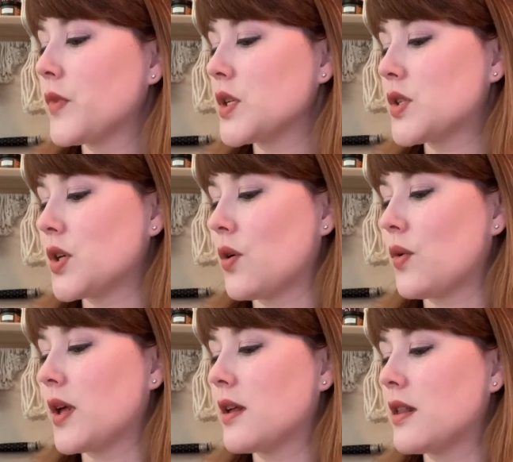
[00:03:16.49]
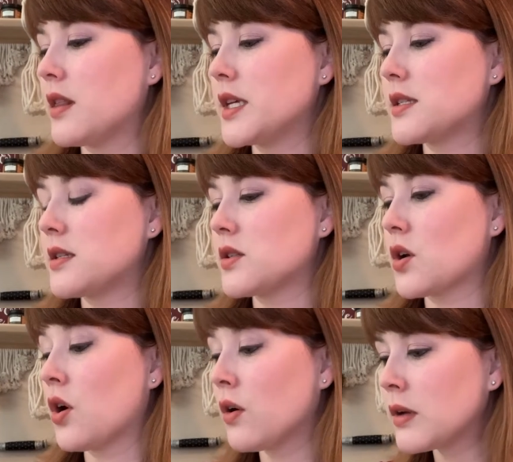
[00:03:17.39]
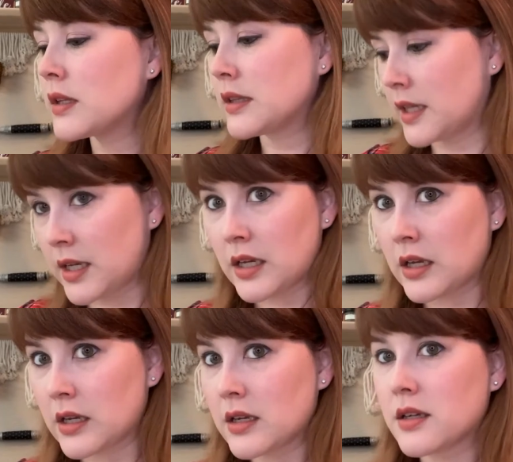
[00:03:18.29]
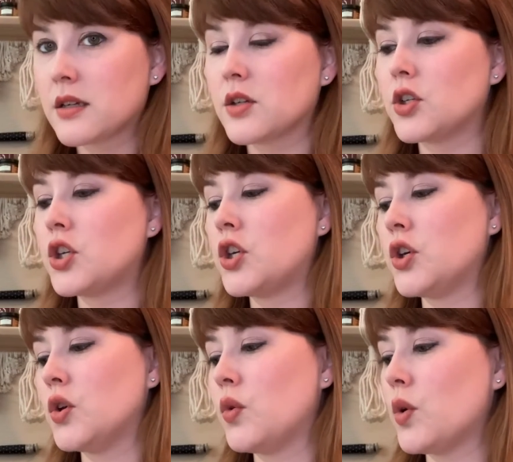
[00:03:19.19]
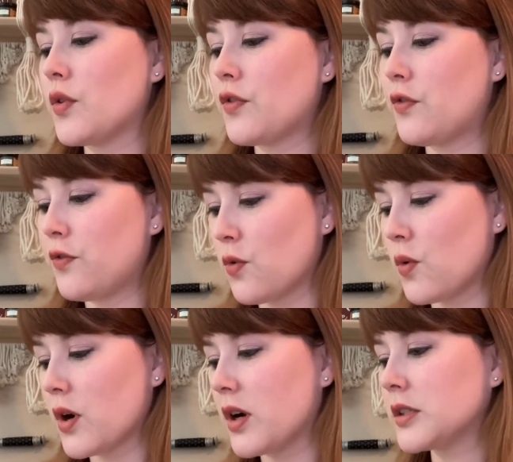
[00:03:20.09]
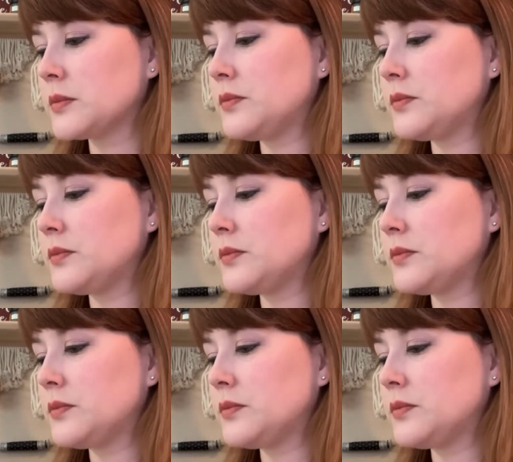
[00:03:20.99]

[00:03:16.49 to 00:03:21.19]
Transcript: So this is currently Q4,